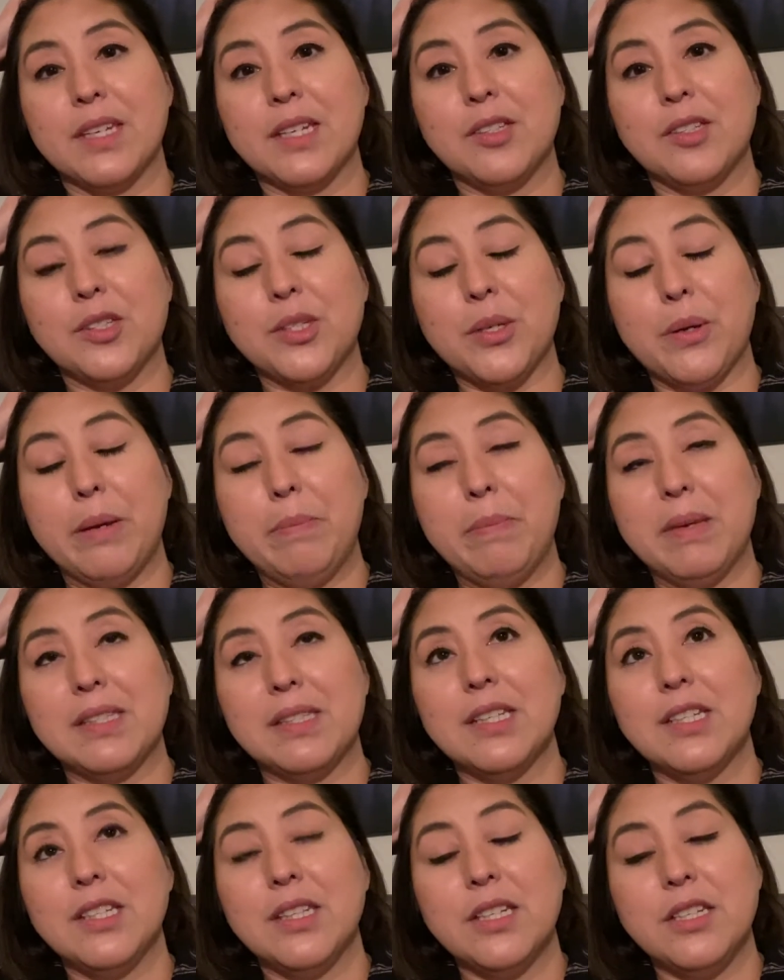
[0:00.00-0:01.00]
So I
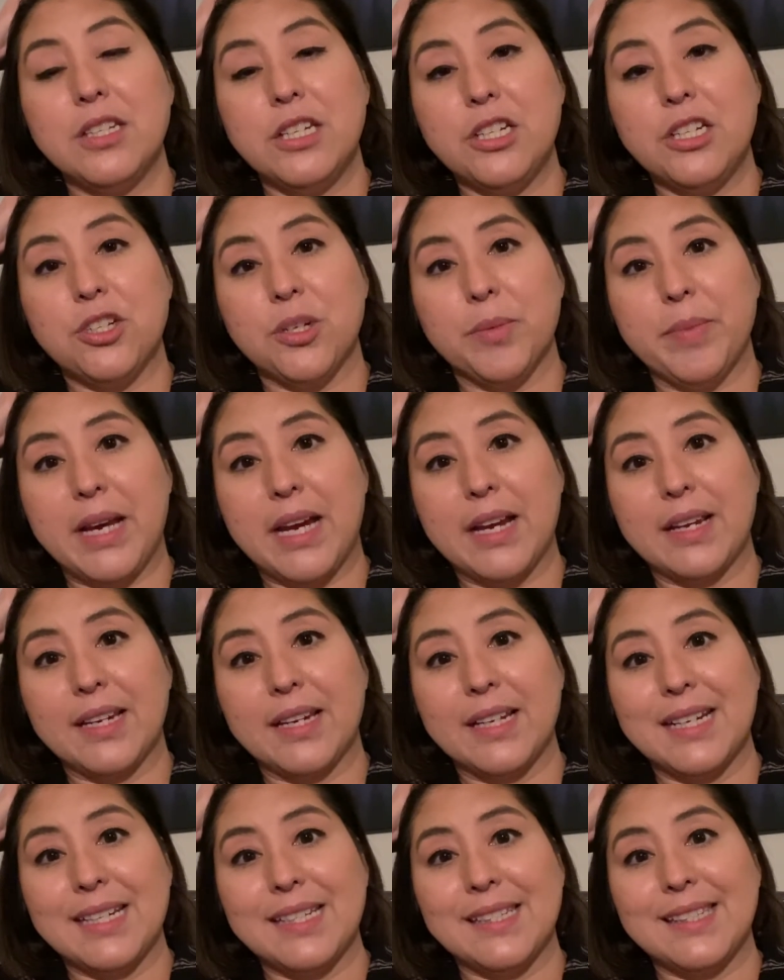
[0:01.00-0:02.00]
messaged the teacher back
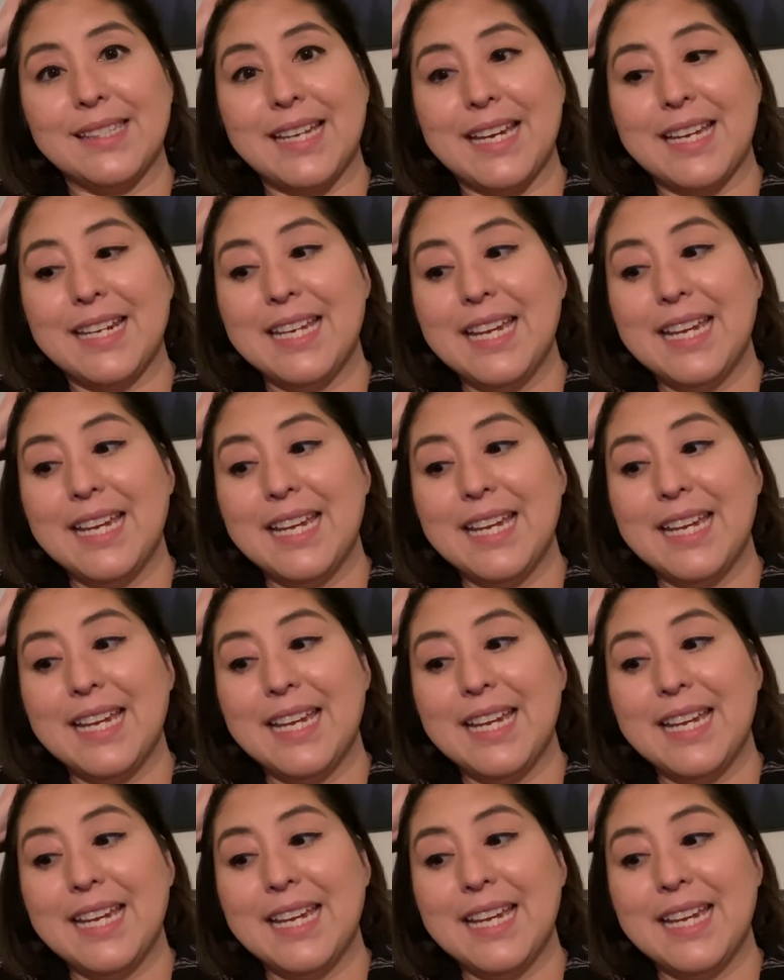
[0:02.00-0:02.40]
and I said,